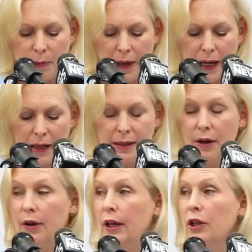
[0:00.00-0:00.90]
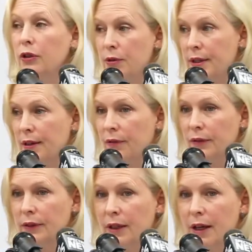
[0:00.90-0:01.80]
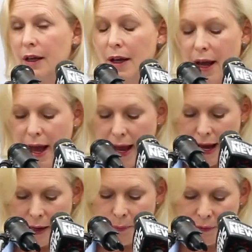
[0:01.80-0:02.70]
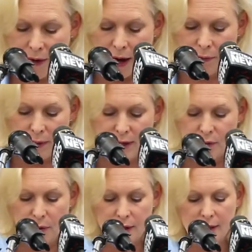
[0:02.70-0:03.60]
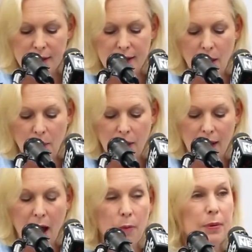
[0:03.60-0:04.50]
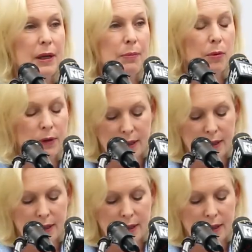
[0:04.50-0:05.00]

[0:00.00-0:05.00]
plans that are inclusive and provide resources that will allow people with